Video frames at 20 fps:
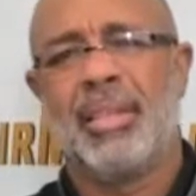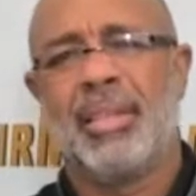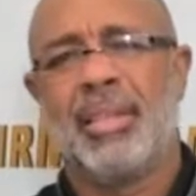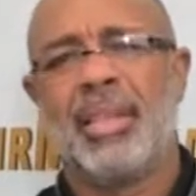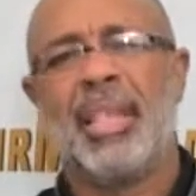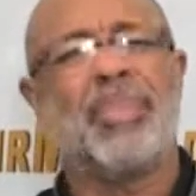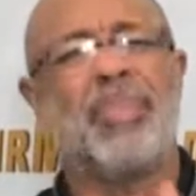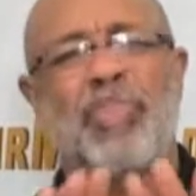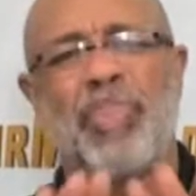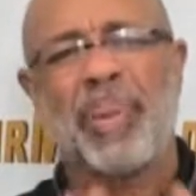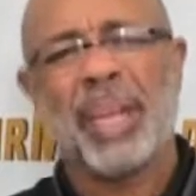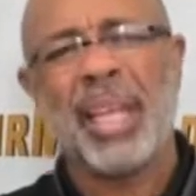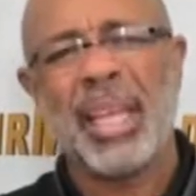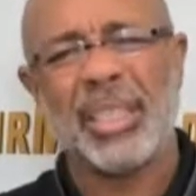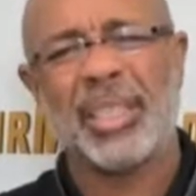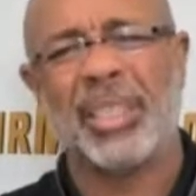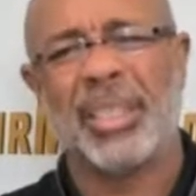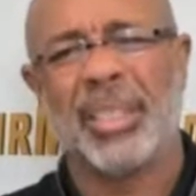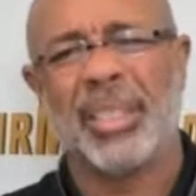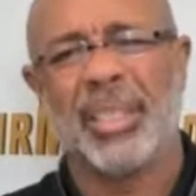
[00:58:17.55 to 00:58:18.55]
Just
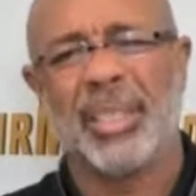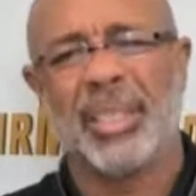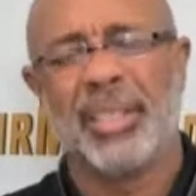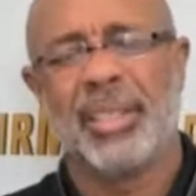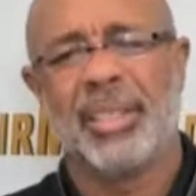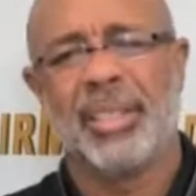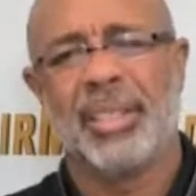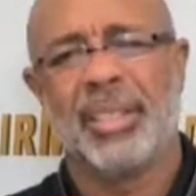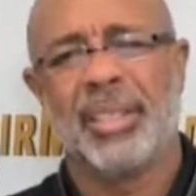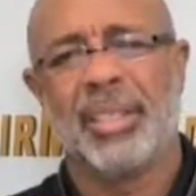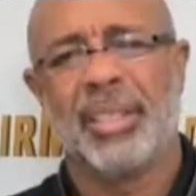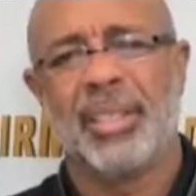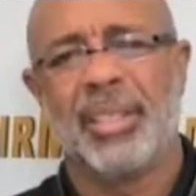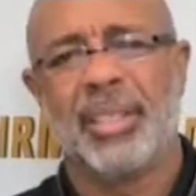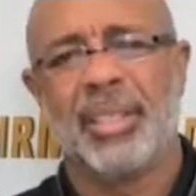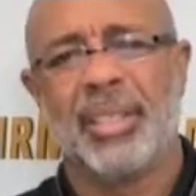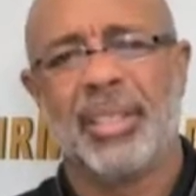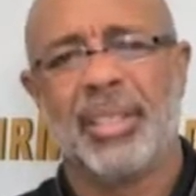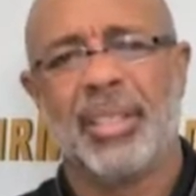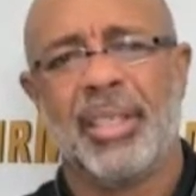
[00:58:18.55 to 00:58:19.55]
bless you
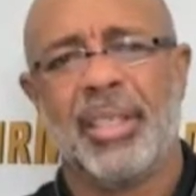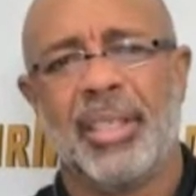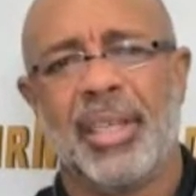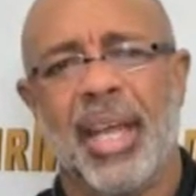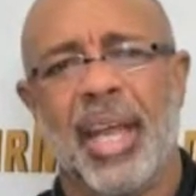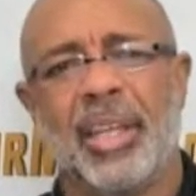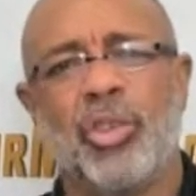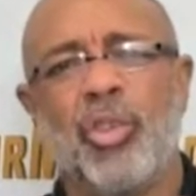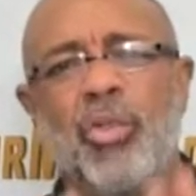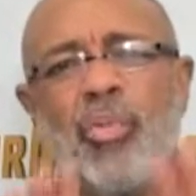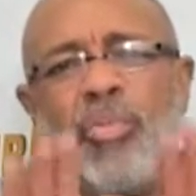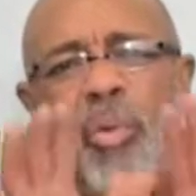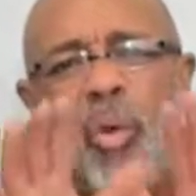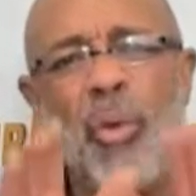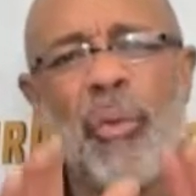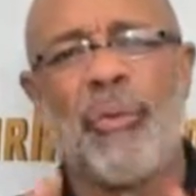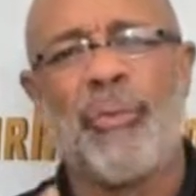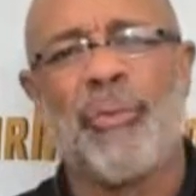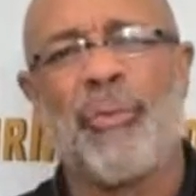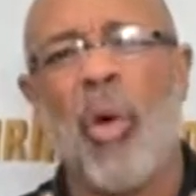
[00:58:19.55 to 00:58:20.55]
as you
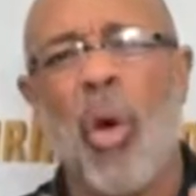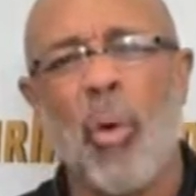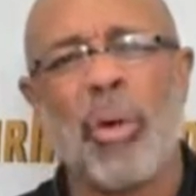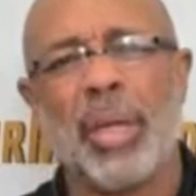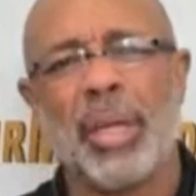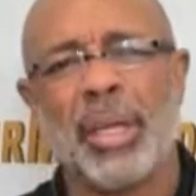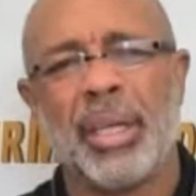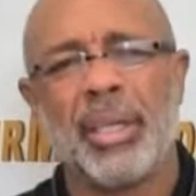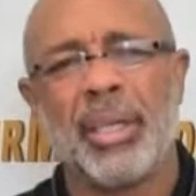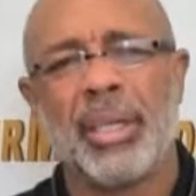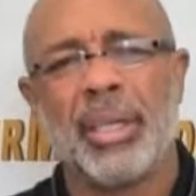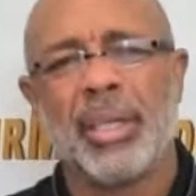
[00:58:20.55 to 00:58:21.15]
move forward,